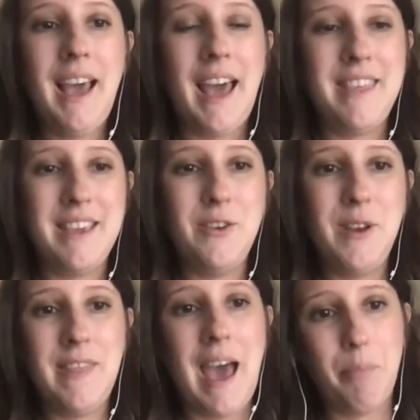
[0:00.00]
I think you
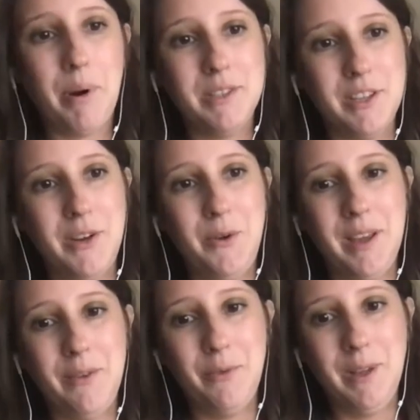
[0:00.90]
need that person who
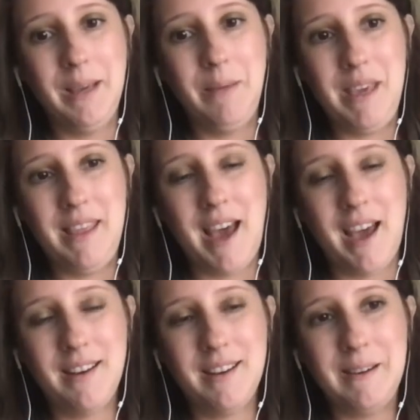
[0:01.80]
can really be
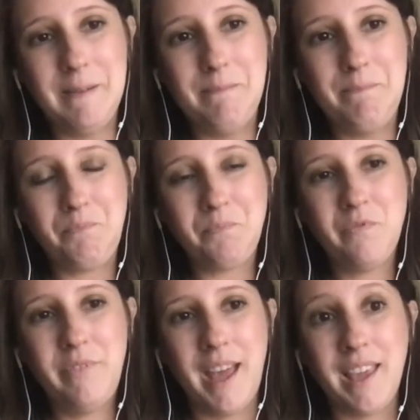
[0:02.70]
that
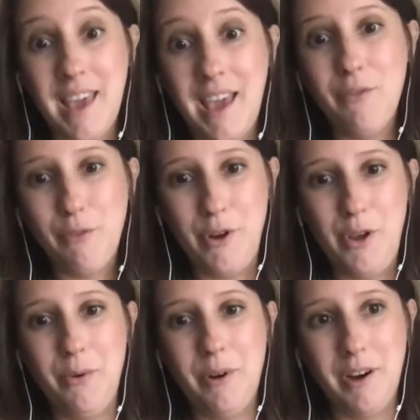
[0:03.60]
gate for
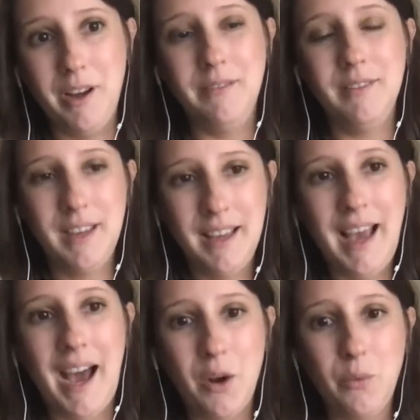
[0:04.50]
you on
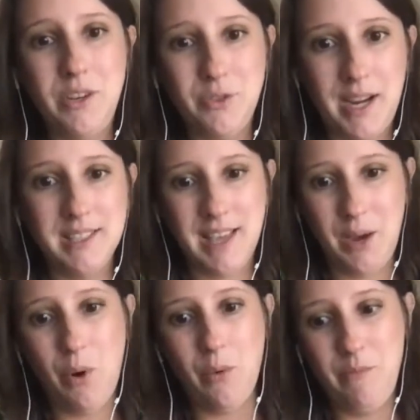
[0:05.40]
how do we translate
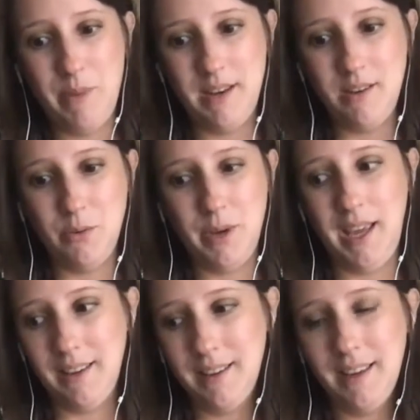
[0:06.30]
what we've been
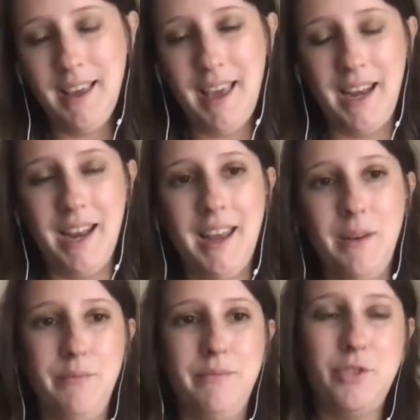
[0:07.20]
doing
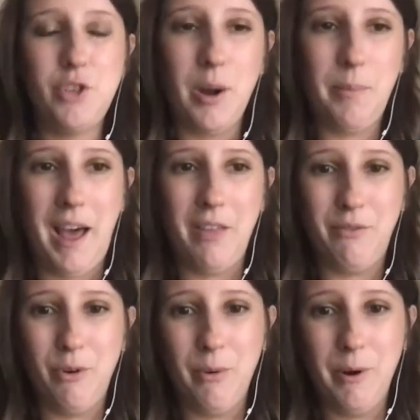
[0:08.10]
and chart a path
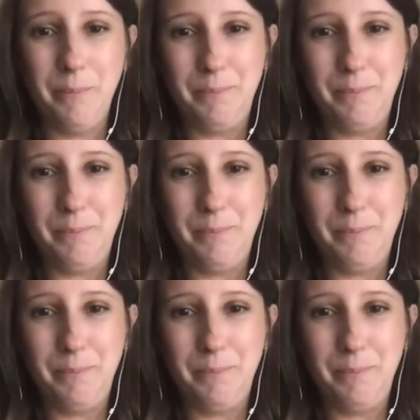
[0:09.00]
forward.